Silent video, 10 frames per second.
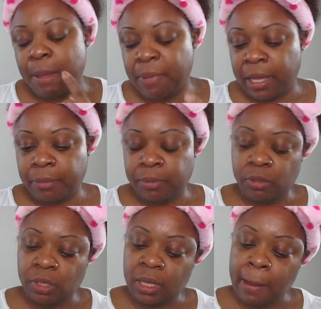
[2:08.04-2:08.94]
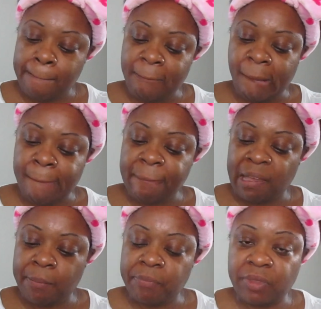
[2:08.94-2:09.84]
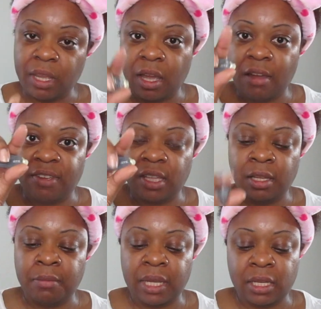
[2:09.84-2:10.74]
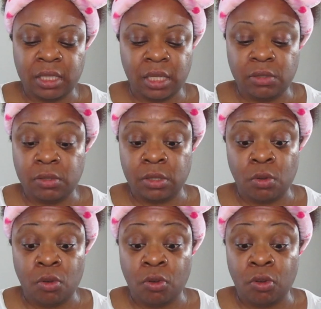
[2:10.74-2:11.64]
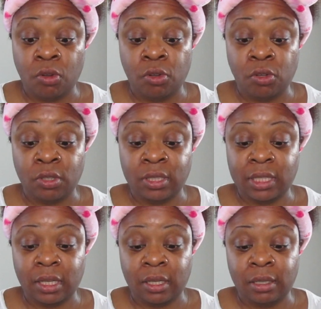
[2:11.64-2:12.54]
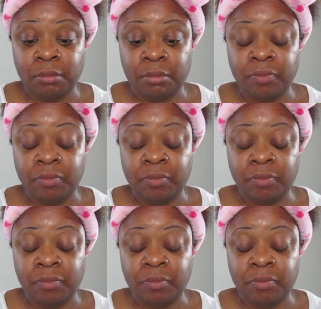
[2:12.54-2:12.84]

Bite Beauty Agave Lip Mask. I use this all the time.